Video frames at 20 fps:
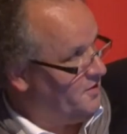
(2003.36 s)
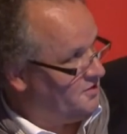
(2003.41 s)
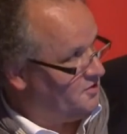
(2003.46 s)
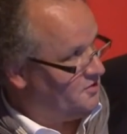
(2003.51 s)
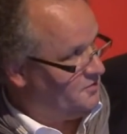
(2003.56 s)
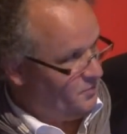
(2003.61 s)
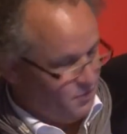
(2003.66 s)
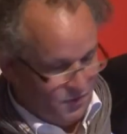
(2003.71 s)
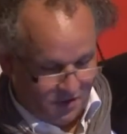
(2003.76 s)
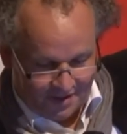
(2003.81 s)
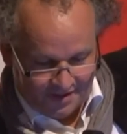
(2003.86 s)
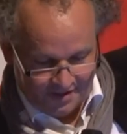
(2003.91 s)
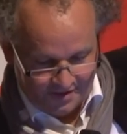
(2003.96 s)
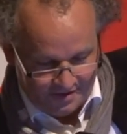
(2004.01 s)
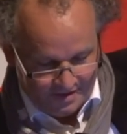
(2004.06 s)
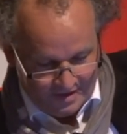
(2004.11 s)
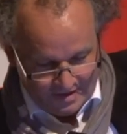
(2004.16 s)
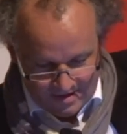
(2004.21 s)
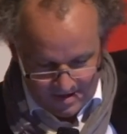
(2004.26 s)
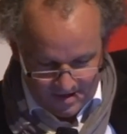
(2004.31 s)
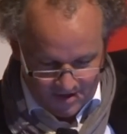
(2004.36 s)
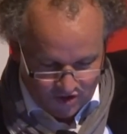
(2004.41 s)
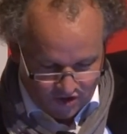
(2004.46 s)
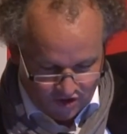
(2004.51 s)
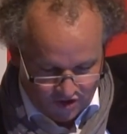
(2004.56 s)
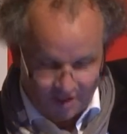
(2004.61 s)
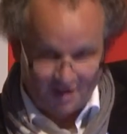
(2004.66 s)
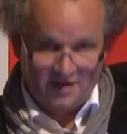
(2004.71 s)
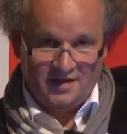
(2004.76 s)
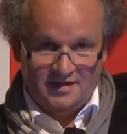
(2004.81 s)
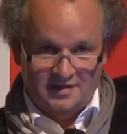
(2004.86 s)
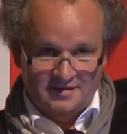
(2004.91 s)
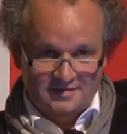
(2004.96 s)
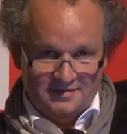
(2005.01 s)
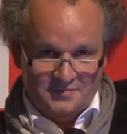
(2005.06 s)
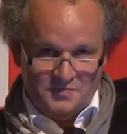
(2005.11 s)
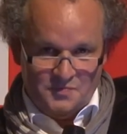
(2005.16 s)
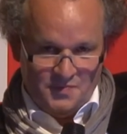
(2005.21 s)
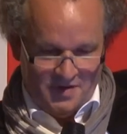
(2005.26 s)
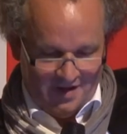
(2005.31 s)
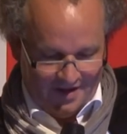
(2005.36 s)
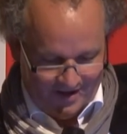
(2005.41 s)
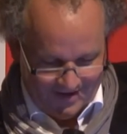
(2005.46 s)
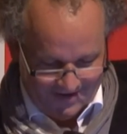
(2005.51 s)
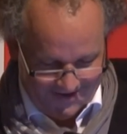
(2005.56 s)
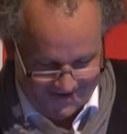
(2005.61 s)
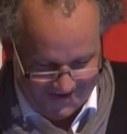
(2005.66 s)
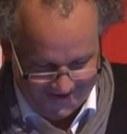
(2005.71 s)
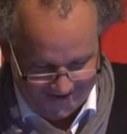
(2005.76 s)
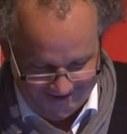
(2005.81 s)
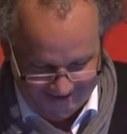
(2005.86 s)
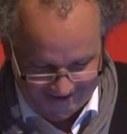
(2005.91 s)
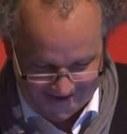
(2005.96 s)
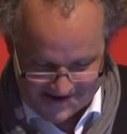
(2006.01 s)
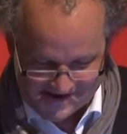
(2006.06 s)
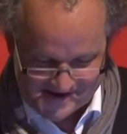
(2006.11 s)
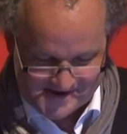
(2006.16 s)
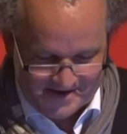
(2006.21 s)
it's working, Shaheen Merali.